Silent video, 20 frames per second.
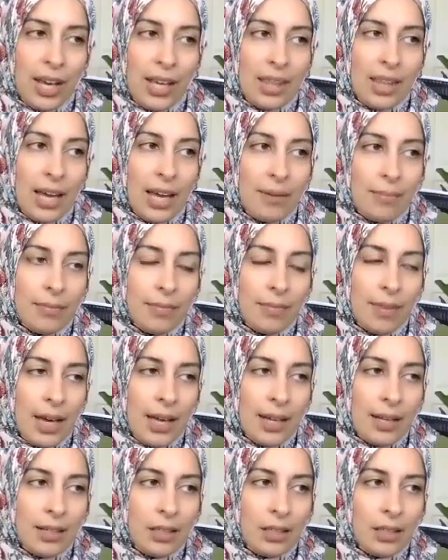Okay,
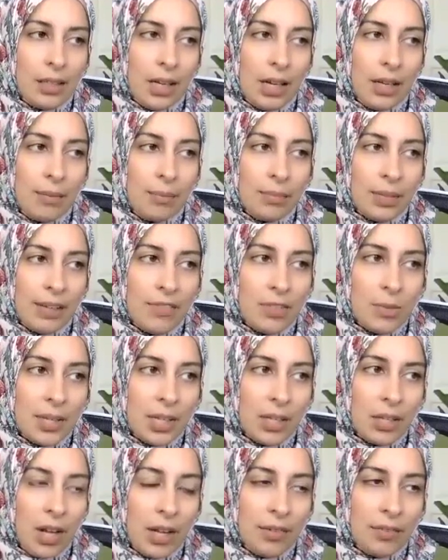that gives me a
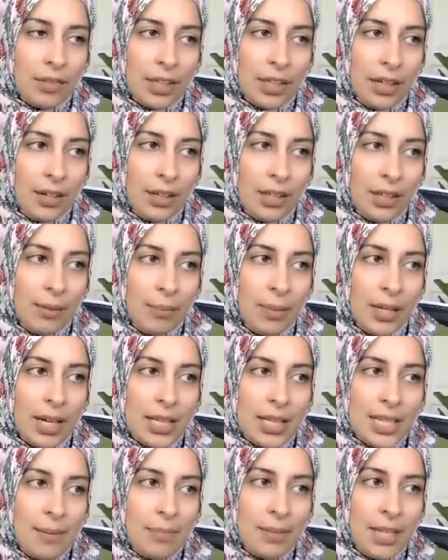lot of clarity, because
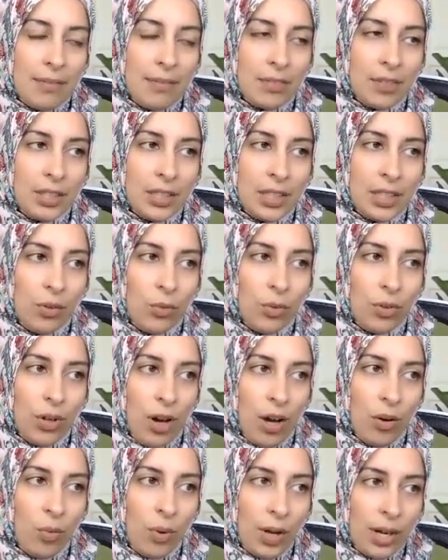I'm definitely
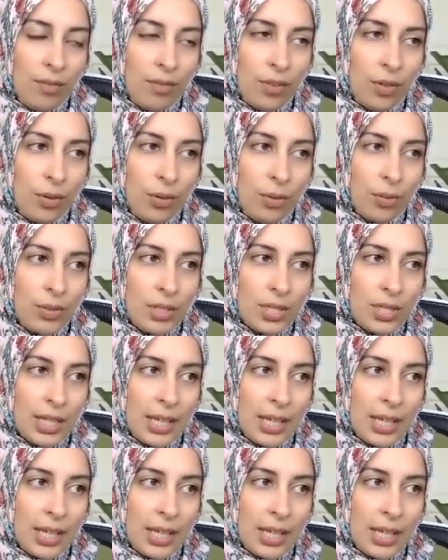not one of those